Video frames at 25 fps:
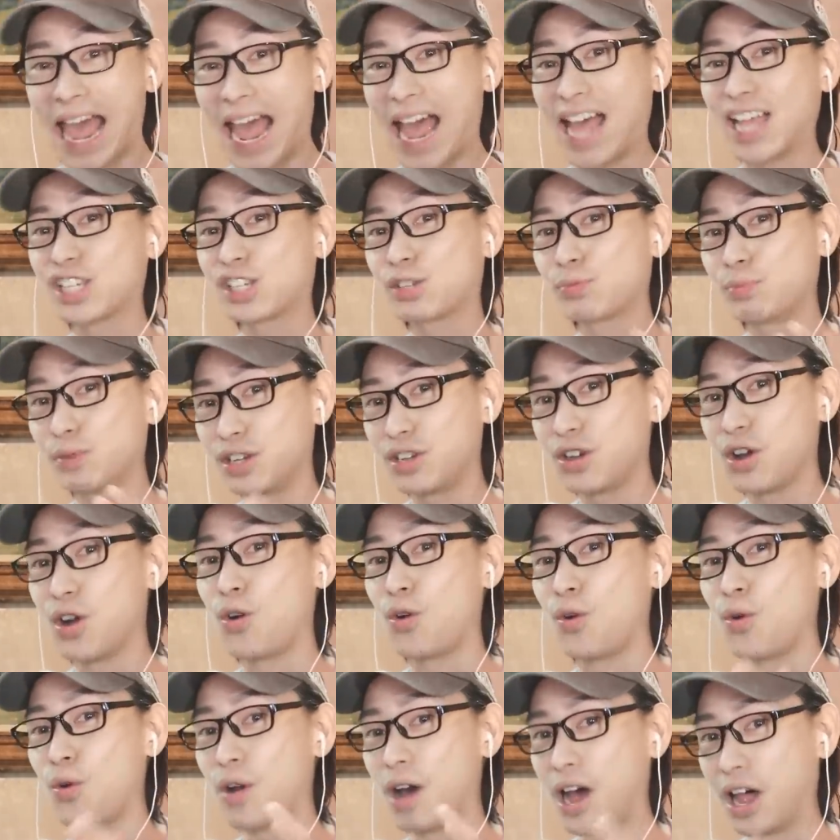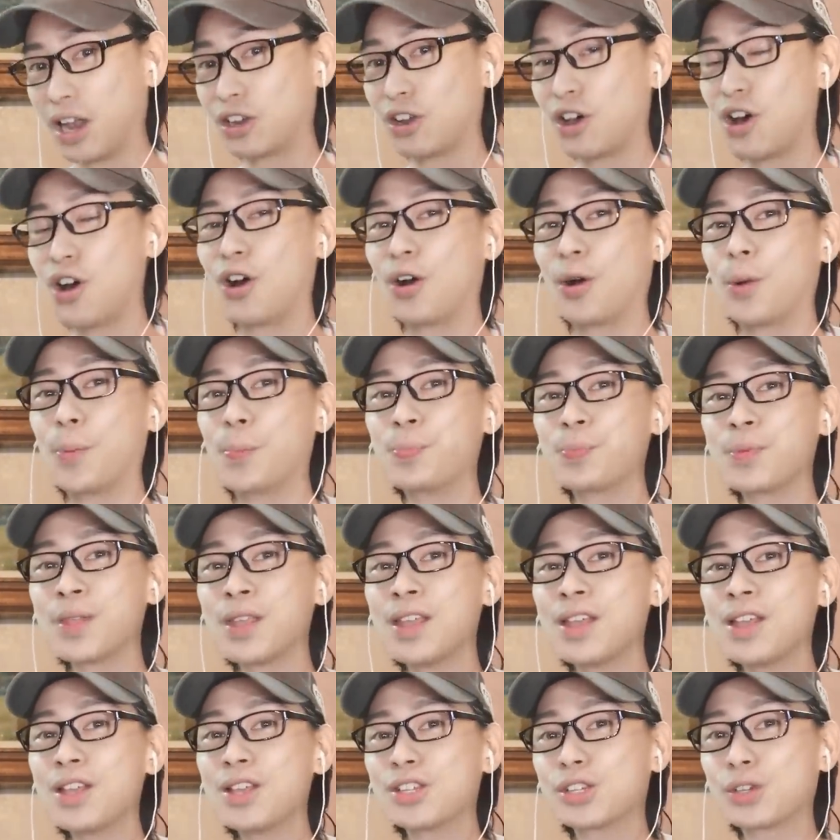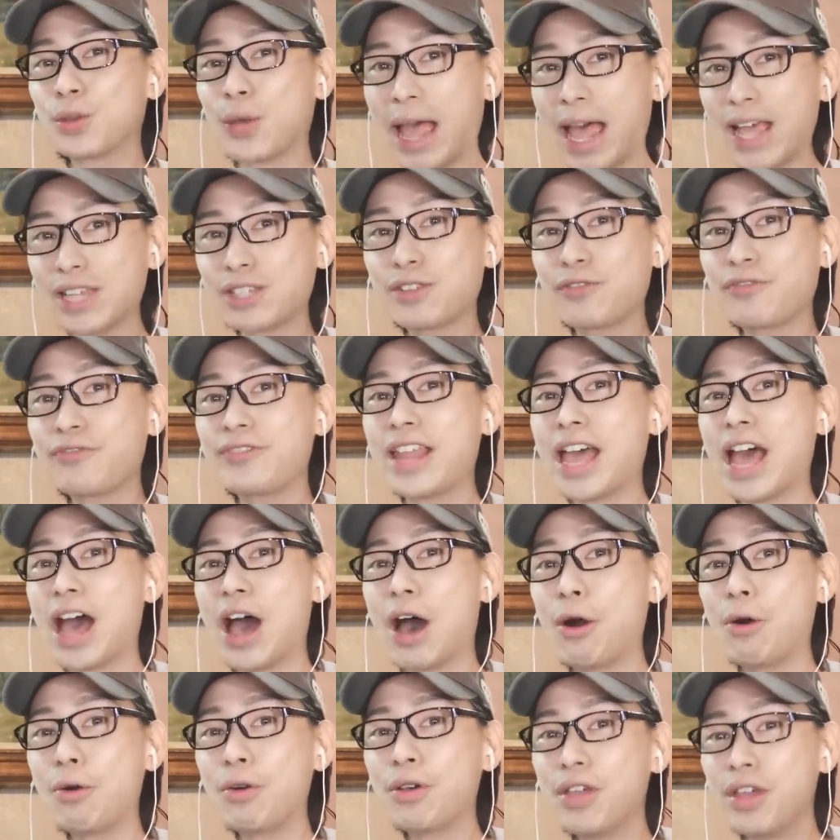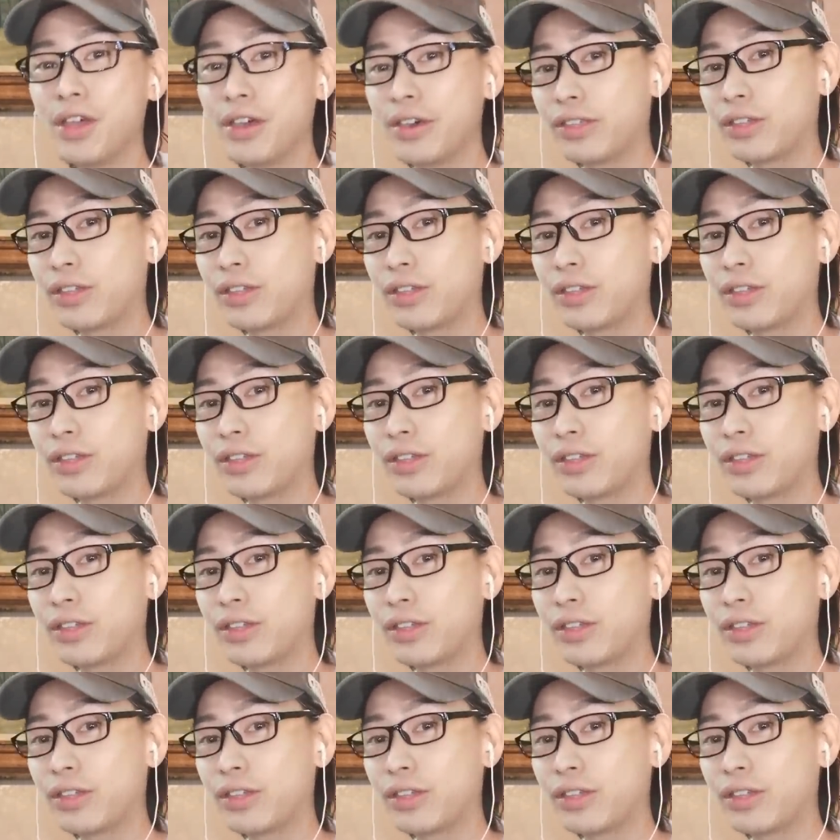as we go along. So as of now,